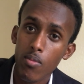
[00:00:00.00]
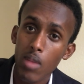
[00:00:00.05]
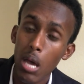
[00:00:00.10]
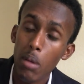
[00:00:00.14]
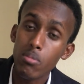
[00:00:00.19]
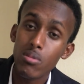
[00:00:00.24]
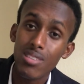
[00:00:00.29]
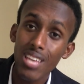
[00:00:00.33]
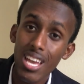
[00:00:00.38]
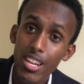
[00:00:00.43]

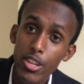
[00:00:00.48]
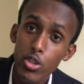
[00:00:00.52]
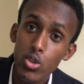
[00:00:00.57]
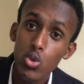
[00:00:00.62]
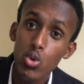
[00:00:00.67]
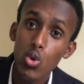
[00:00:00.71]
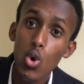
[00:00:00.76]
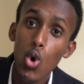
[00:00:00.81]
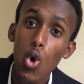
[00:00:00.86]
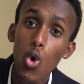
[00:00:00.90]
I'm telling
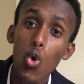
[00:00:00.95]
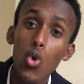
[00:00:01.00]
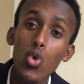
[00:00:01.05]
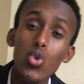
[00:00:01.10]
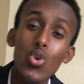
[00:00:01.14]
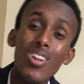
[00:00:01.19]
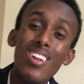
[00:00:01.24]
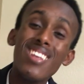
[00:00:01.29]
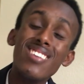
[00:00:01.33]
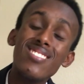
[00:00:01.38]
you, who
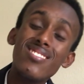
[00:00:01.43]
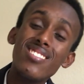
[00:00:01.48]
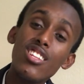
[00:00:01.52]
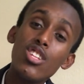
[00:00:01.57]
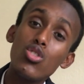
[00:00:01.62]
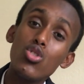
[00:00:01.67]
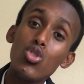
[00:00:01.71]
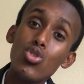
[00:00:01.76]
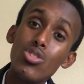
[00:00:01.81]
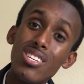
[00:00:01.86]
you're
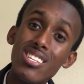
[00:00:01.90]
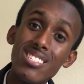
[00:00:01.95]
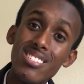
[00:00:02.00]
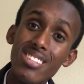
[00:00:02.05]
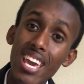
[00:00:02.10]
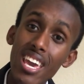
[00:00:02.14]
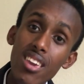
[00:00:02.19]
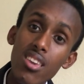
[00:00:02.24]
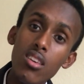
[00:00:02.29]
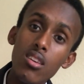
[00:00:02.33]
listening to
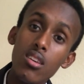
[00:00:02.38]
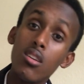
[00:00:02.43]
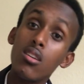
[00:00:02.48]
today